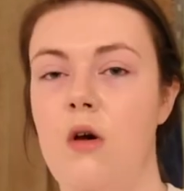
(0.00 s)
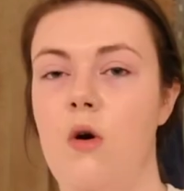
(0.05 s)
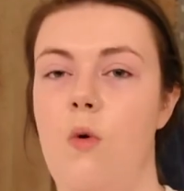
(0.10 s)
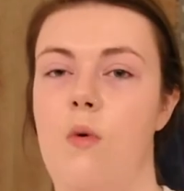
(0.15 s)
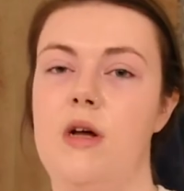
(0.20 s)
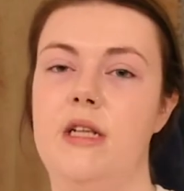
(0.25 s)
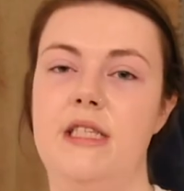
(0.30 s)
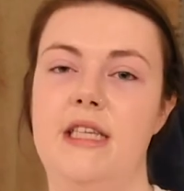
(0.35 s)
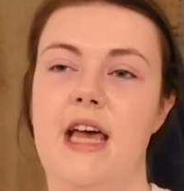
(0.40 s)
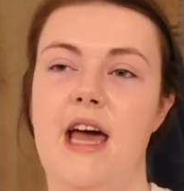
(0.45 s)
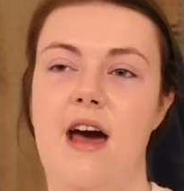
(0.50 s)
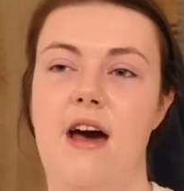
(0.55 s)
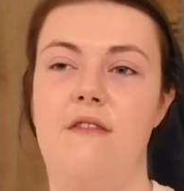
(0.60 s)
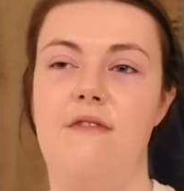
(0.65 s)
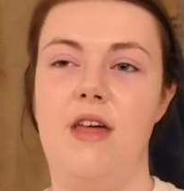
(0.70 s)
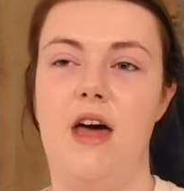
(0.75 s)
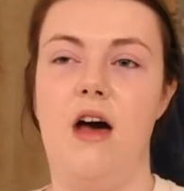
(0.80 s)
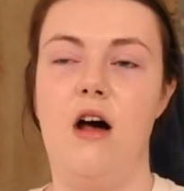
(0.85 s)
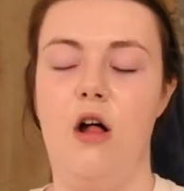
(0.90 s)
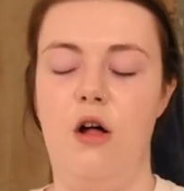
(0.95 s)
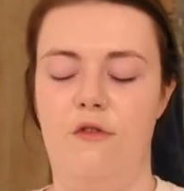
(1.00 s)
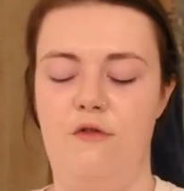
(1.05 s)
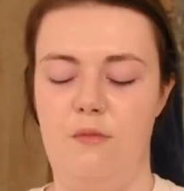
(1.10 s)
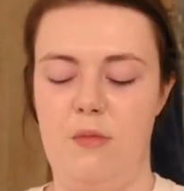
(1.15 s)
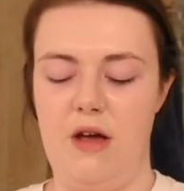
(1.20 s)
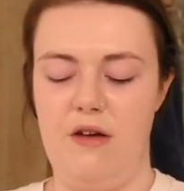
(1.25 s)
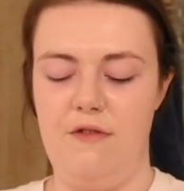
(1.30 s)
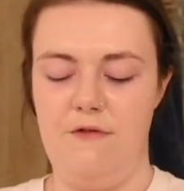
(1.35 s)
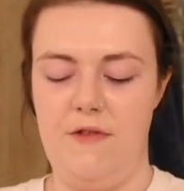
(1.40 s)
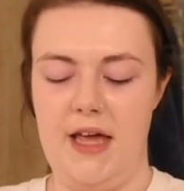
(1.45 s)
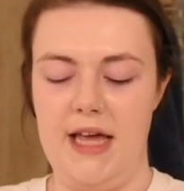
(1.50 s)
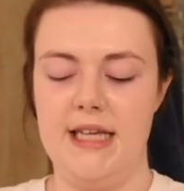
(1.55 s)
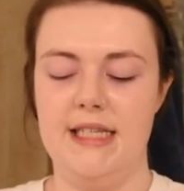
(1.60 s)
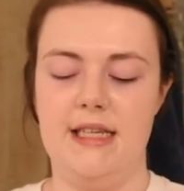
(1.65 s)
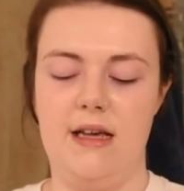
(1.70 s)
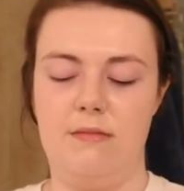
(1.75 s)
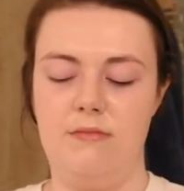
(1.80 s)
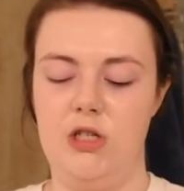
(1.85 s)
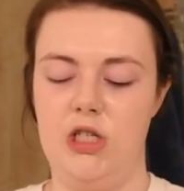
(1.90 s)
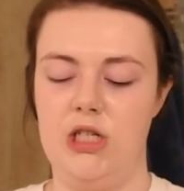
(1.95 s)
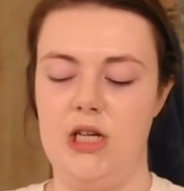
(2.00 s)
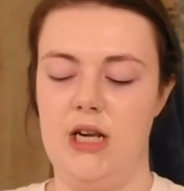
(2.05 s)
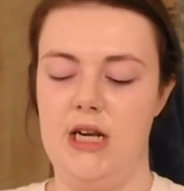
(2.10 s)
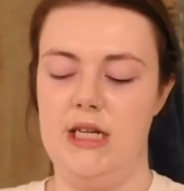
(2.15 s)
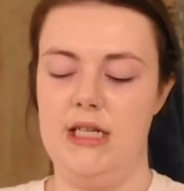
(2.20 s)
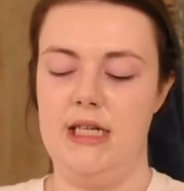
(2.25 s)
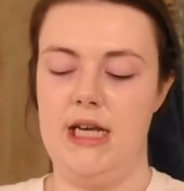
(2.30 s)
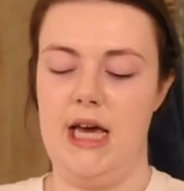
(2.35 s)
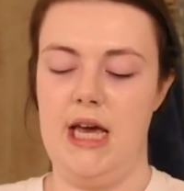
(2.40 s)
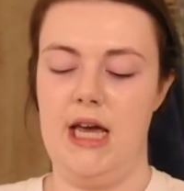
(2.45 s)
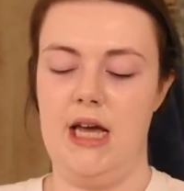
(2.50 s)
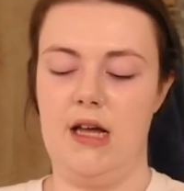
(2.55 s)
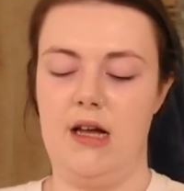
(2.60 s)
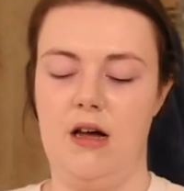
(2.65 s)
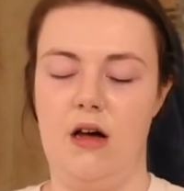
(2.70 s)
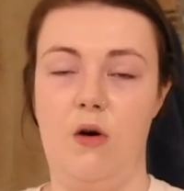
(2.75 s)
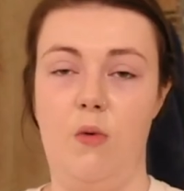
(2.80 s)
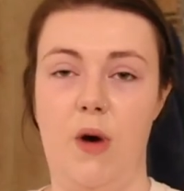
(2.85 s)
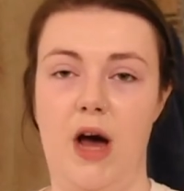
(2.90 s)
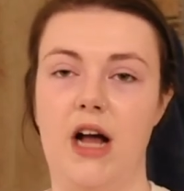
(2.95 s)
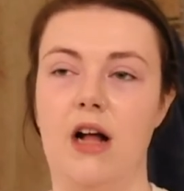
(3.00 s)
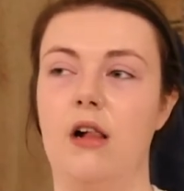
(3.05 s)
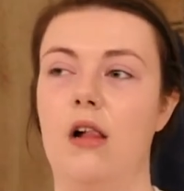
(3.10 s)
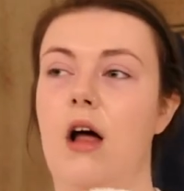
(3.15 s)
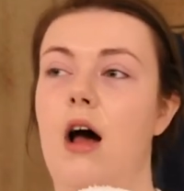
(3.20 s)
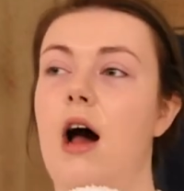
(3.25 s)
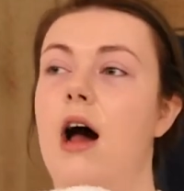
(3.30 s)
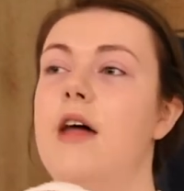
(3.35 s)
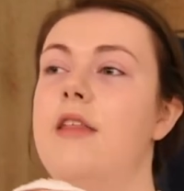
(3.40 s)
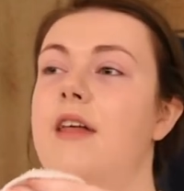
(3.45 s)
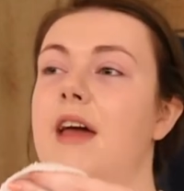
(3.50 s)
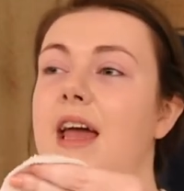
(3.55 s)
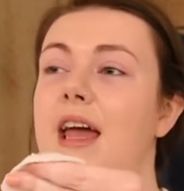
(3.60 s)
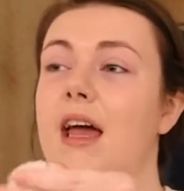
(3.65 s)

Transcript: Once I have that all over my face, I'm just gonna take a wet cloth